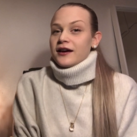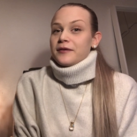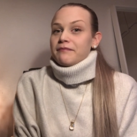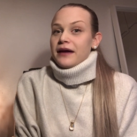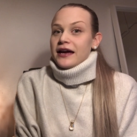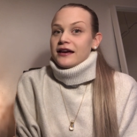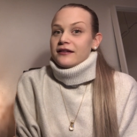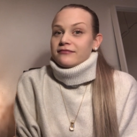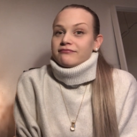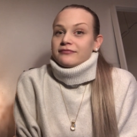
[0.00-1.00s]
may
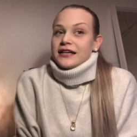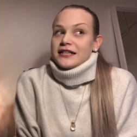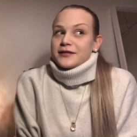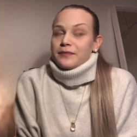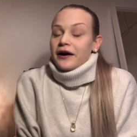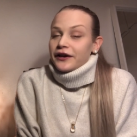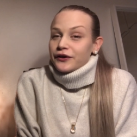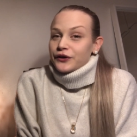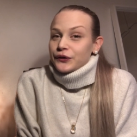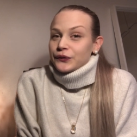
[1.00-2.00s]
inspire
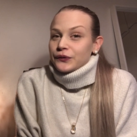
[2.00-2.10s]
you